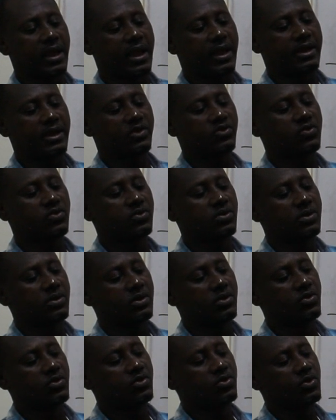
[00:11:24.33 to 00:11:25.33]
And it,
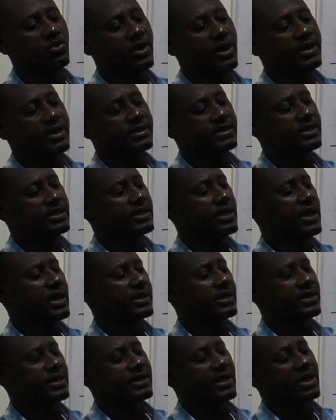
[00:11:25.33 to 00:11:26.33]
you can see
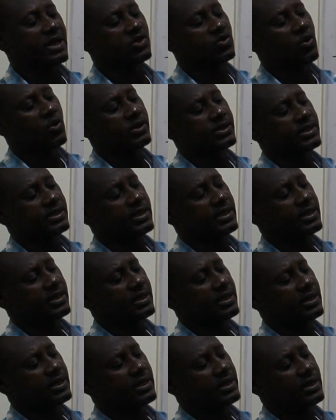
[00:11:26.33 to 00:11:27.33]
that it has gotten
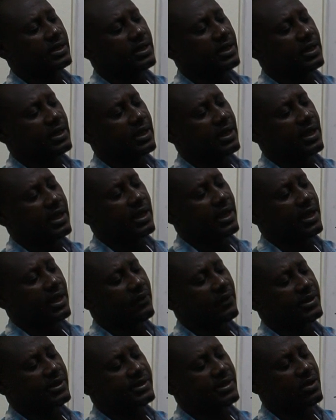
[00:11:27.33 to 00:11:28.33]

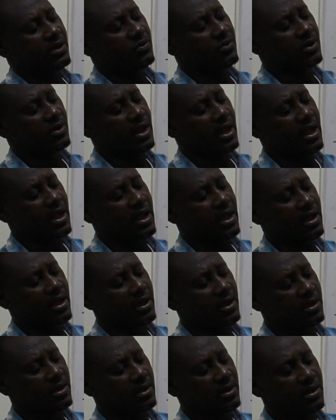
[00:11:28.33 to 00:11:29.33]
a rectangular
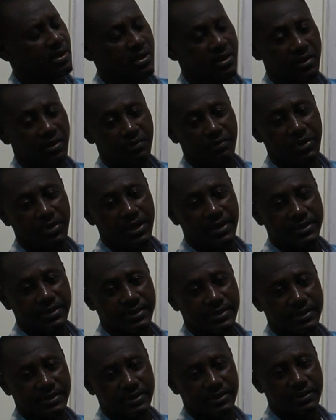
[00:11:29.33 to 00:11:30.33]

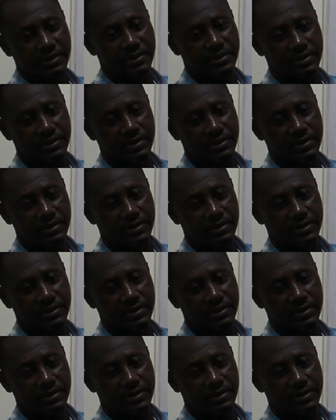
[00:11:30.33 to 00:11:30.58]
base.